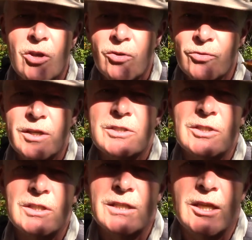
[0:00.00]
are this
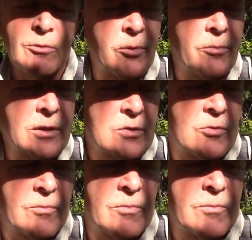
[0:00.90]
is an edible
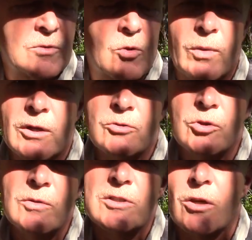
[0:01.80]
mushroom. So what I'll
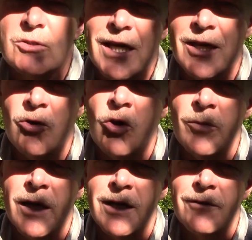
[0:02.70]
do is I'll take it
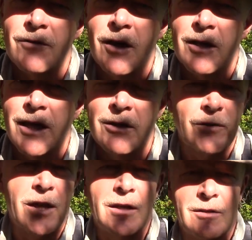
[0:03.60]
home and I've got
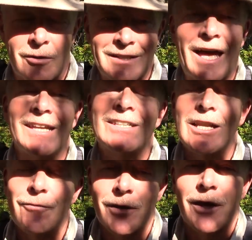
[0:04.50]
uh,
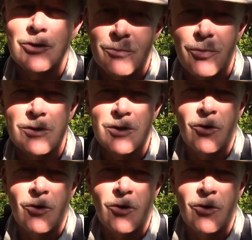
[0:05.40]
identification books at